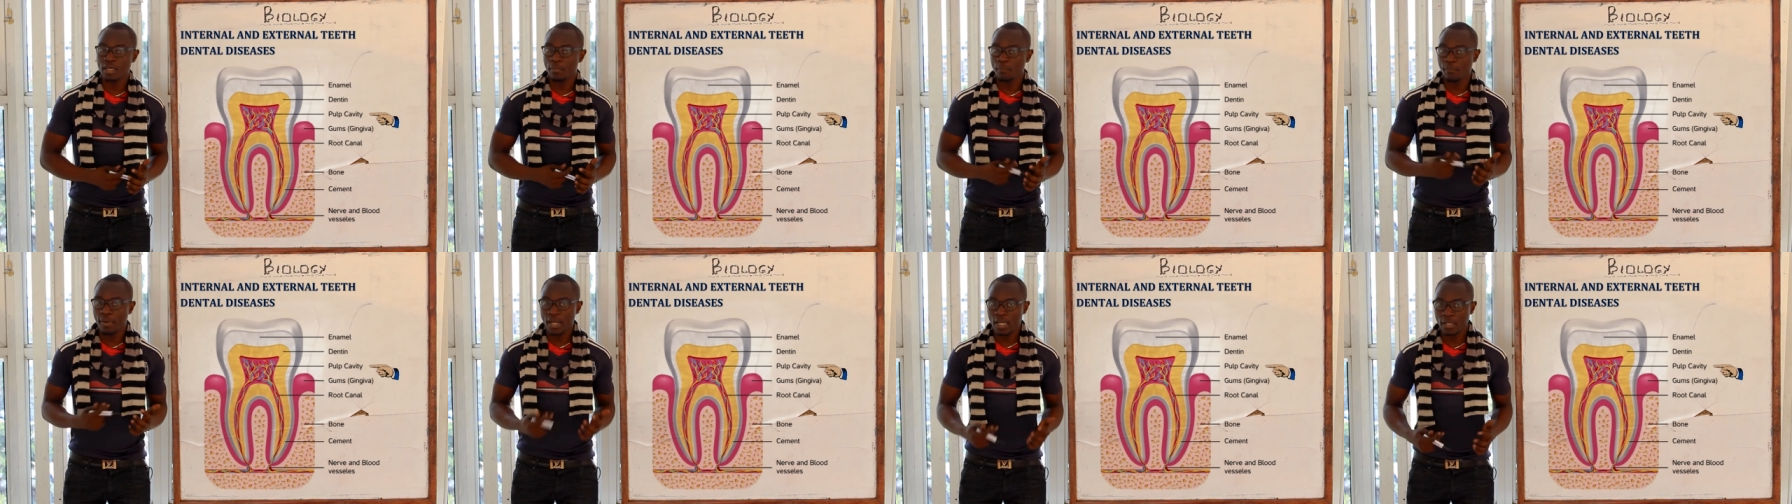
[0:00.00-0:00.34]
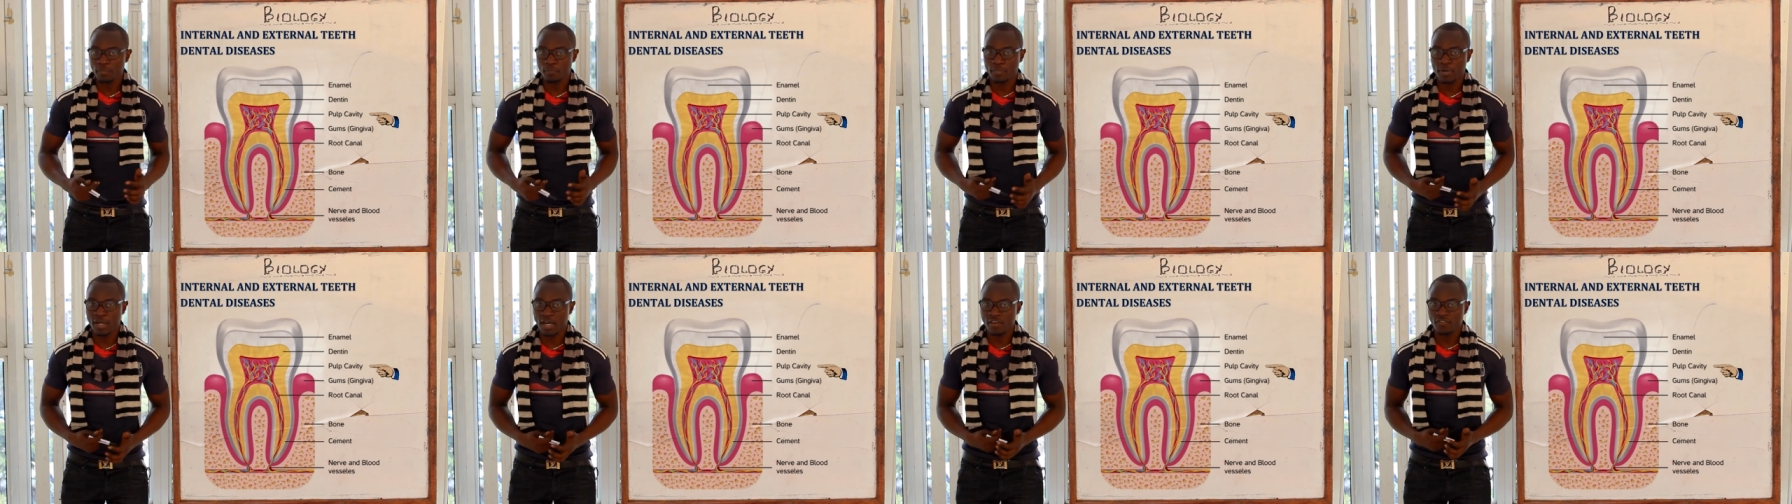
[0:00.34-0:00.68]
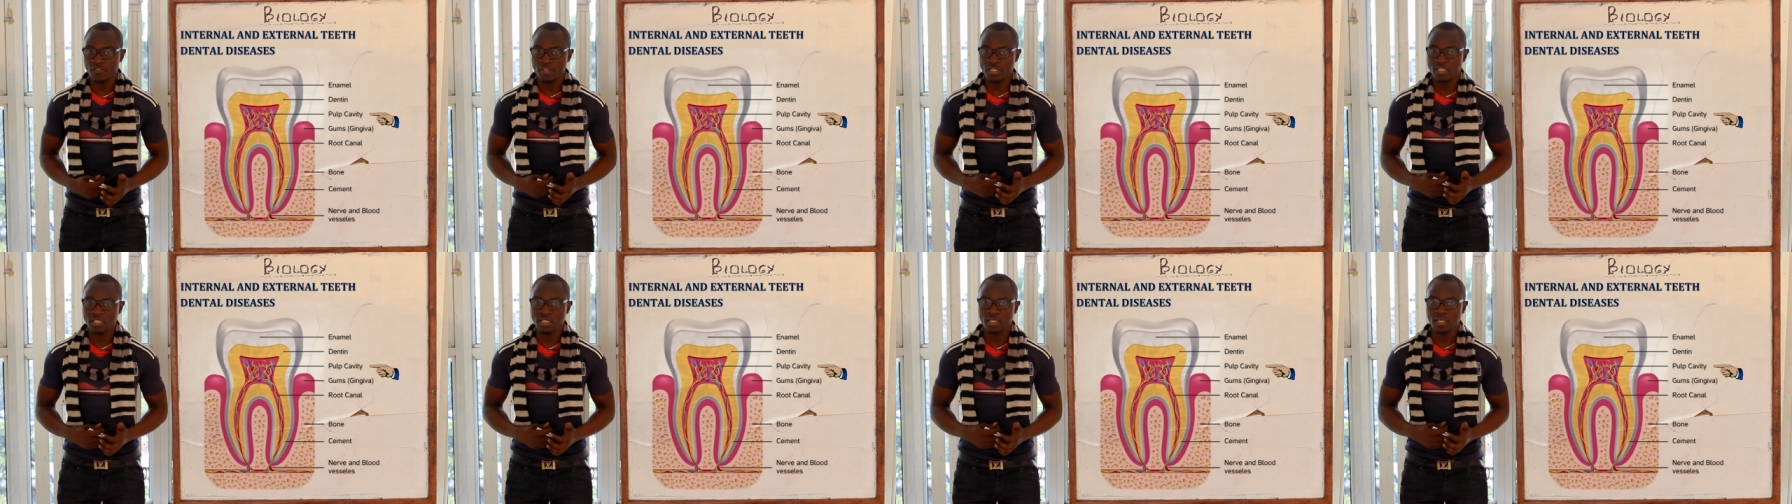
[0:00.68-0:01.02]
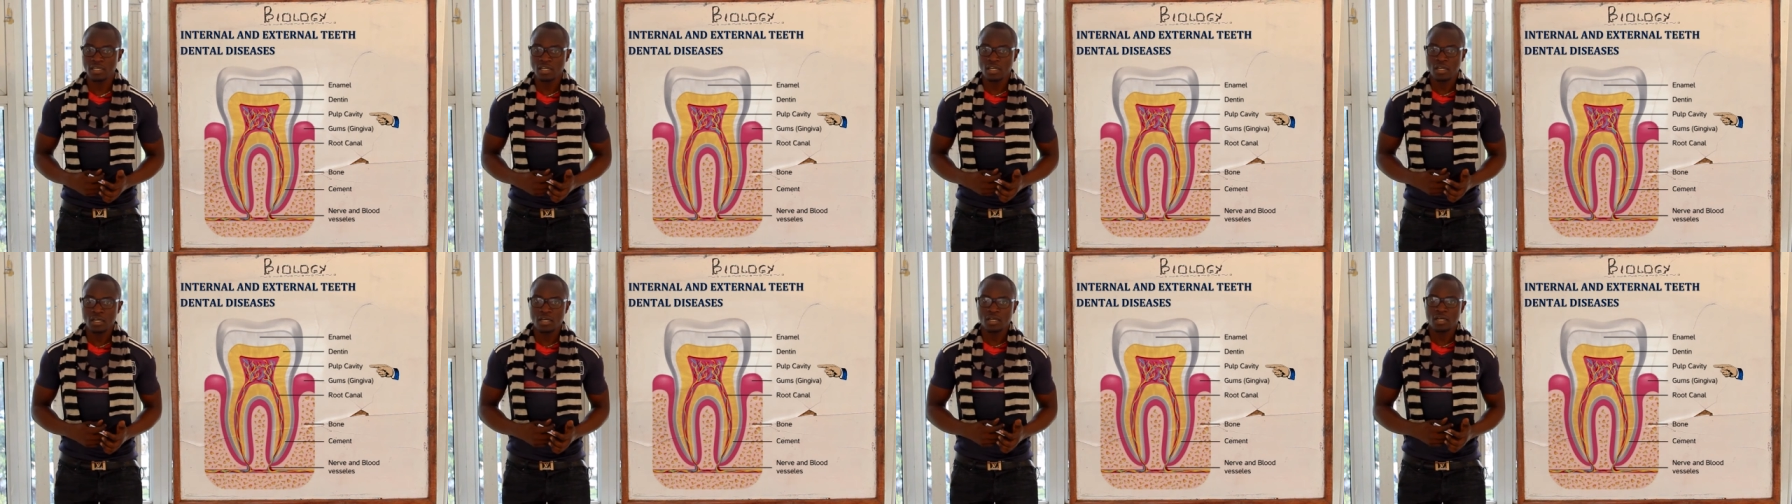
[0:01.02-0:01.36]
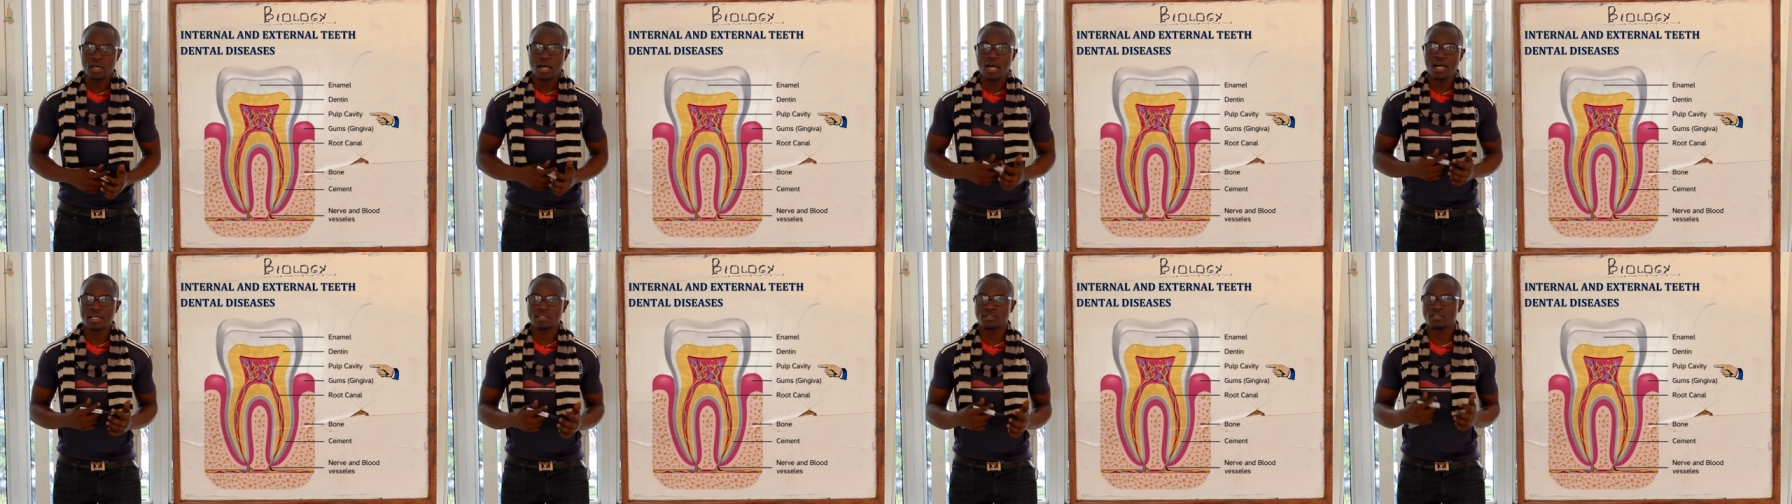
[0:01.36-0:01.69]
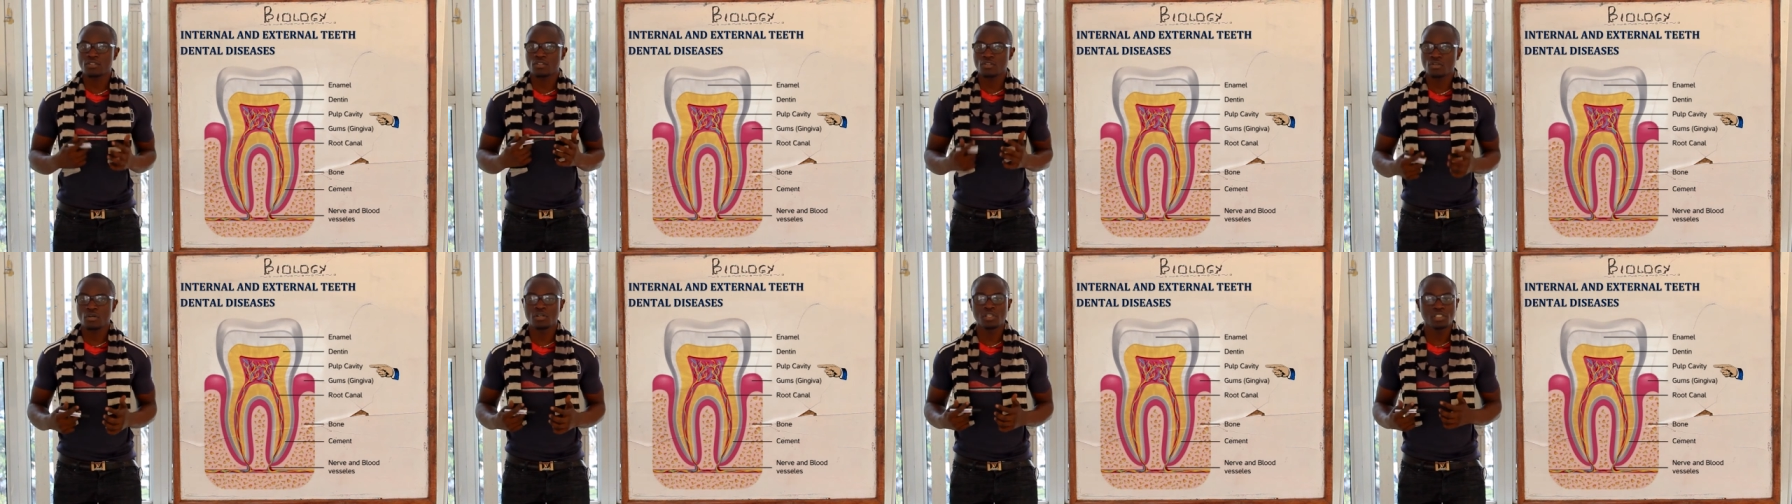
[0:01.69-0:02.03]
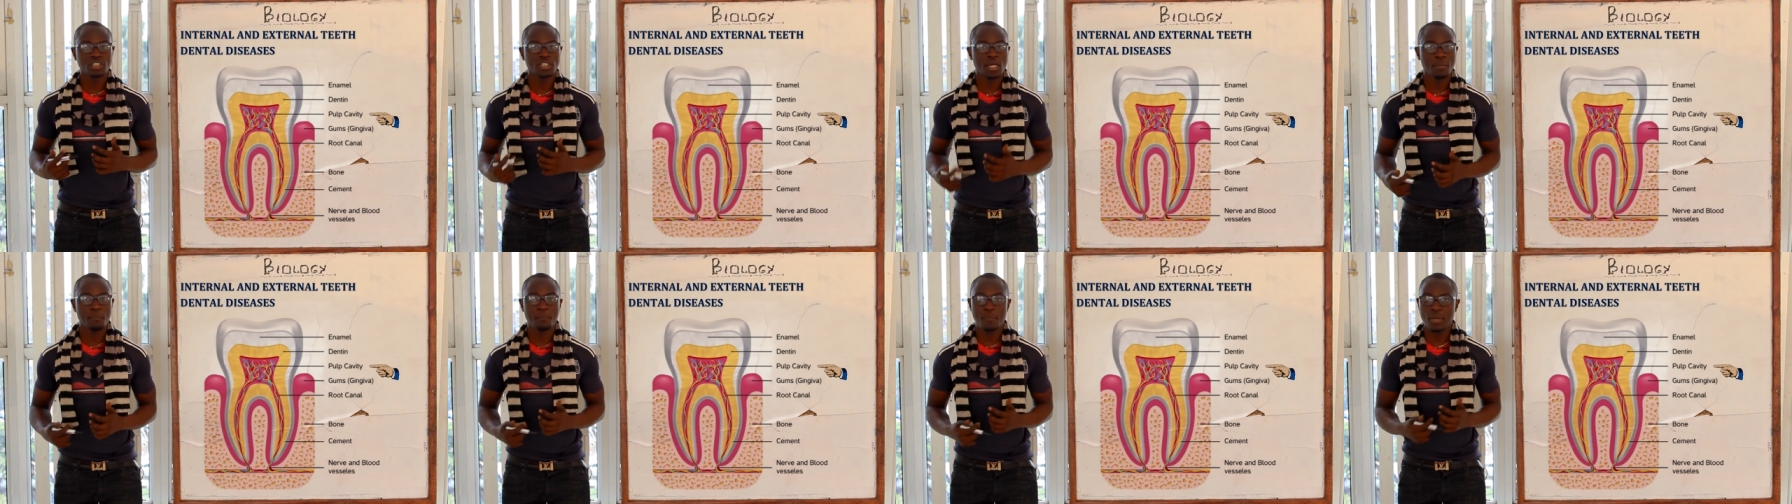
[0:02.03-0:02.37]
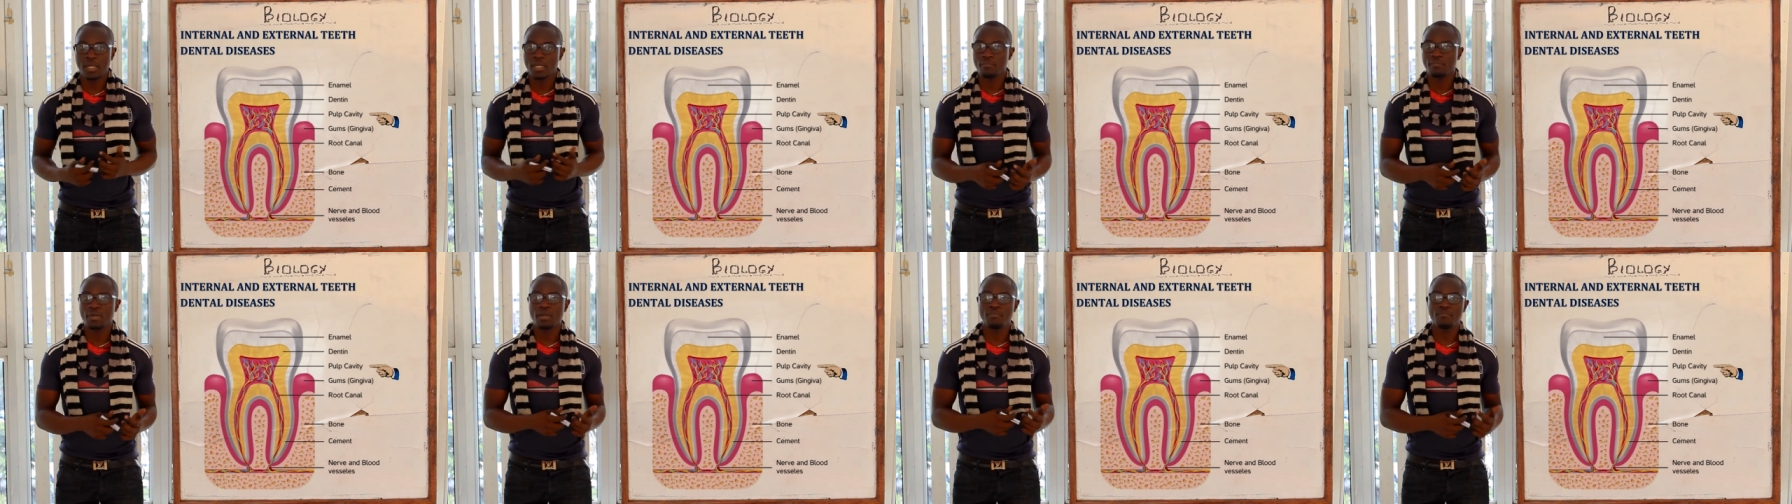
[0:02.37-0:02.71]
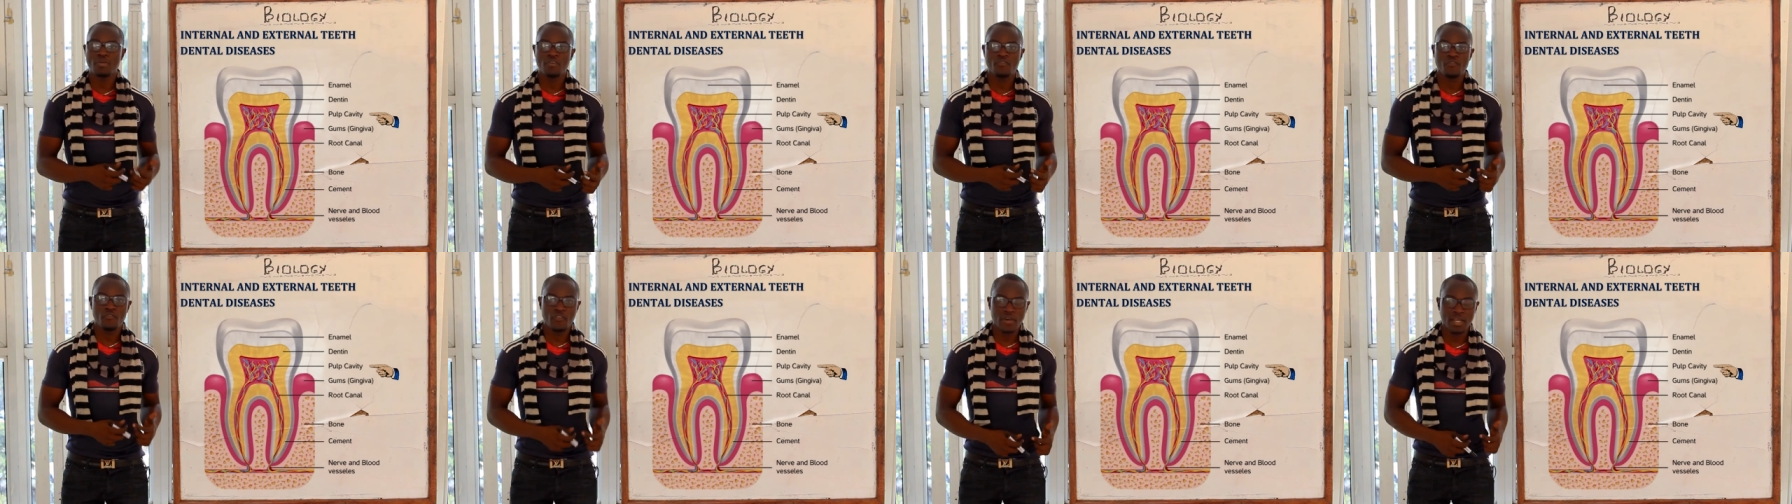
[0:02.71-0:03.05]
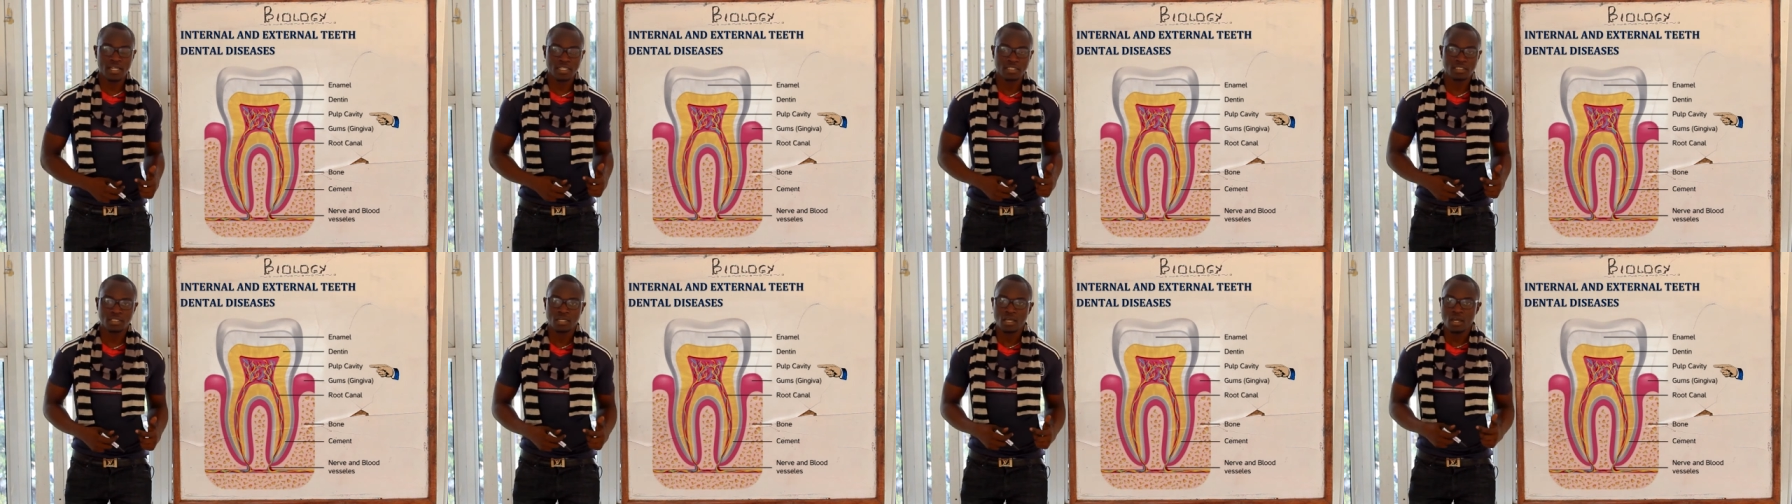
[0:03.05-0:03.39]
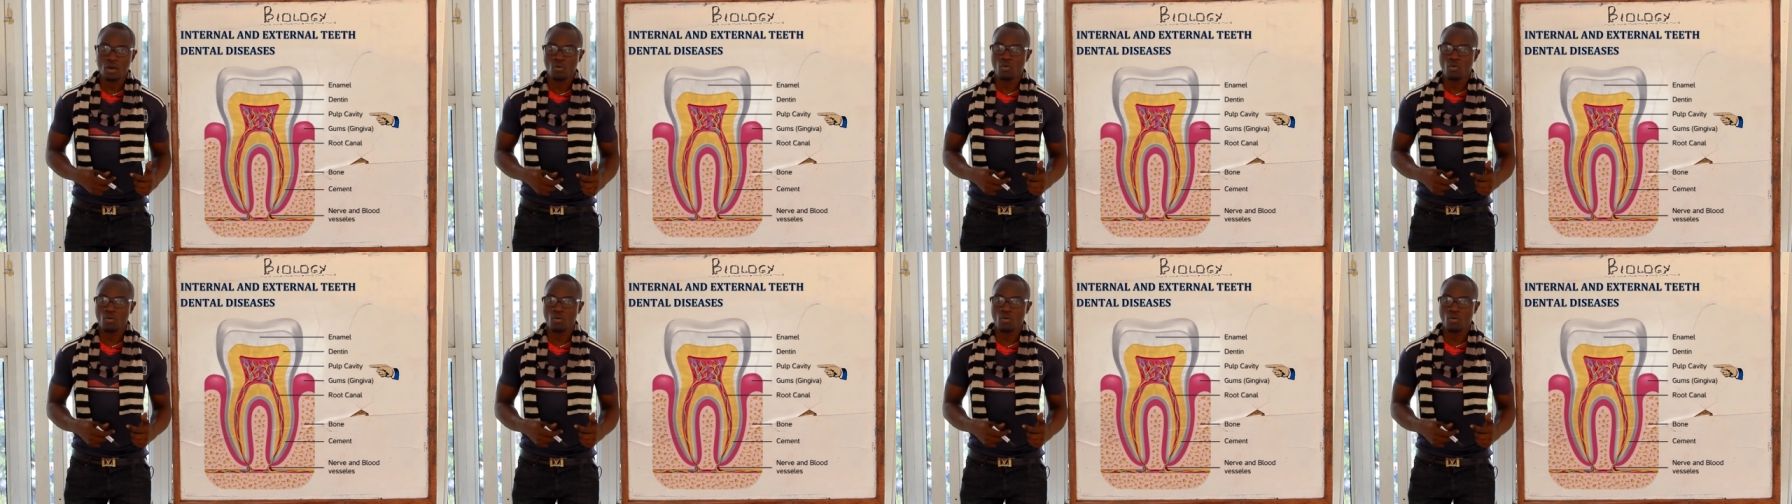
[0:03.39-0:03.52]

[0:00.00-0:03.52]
the pulp cavity a strong sharp pain may be felt,